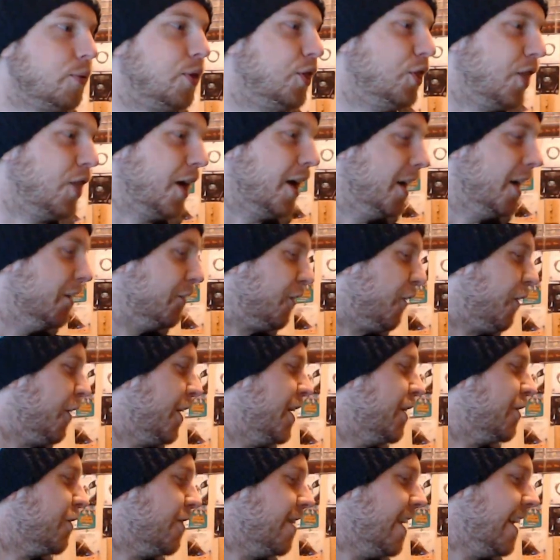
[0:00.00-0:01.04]
that if our
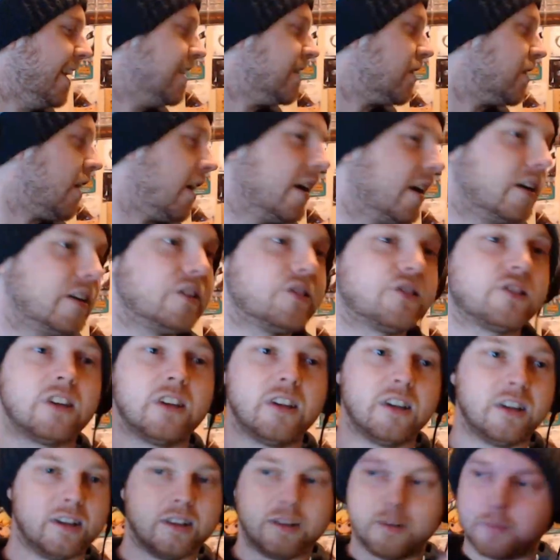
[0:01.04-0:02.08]
internet dies,
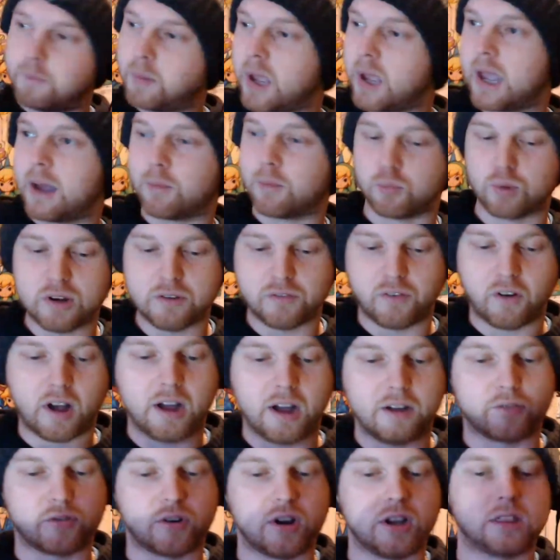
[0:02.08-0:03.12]
Bam, revive
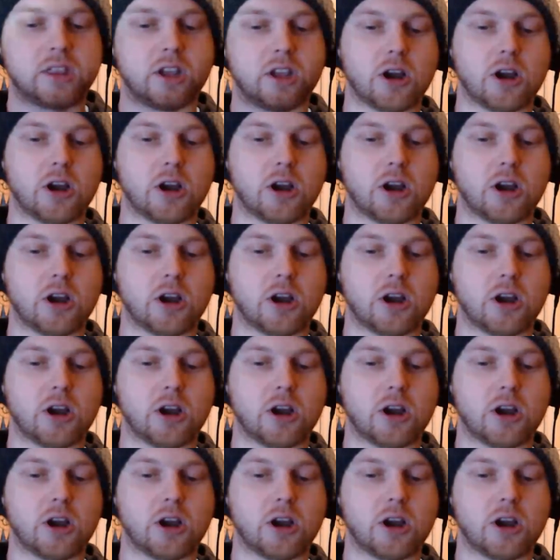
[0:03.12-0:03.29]
right there.